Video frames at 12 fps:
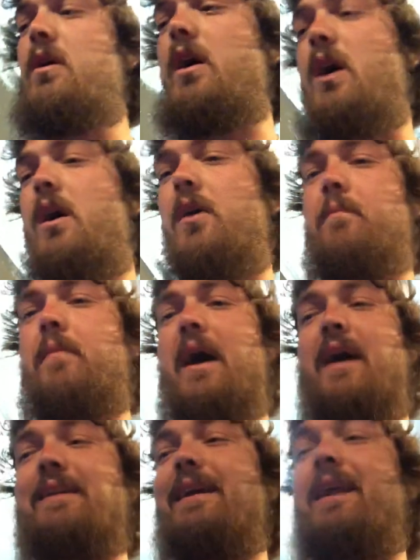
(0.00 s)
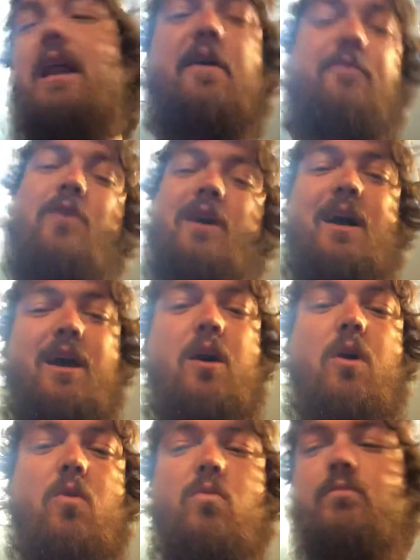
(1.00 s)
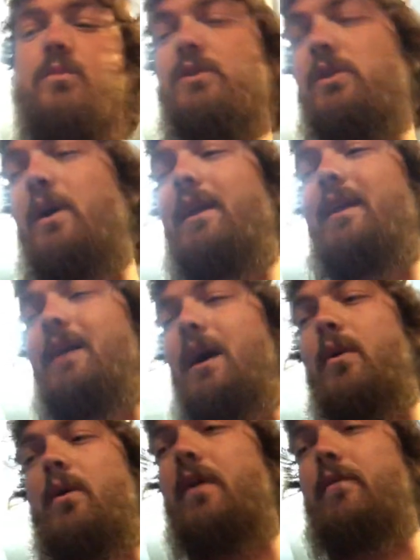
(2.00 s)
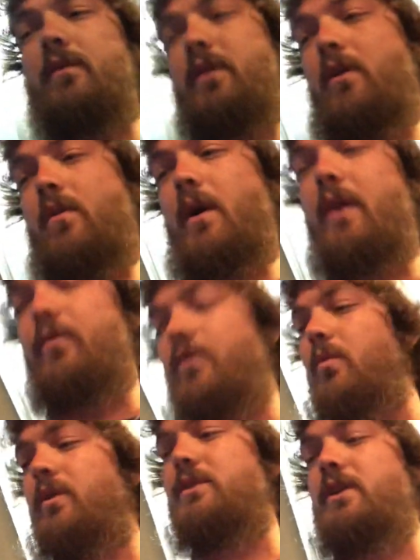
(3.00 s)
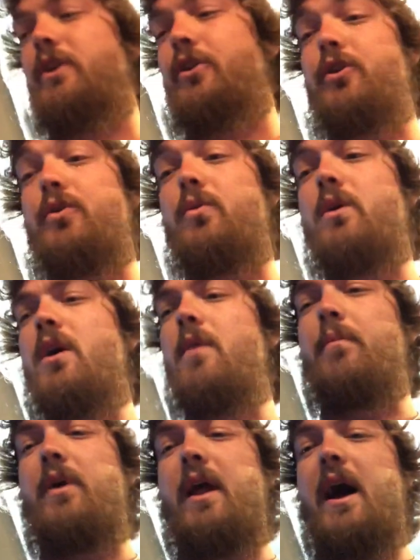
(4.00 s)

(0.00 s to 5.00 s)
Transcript: I did it after I got home, so I don't know what it's gonna do, but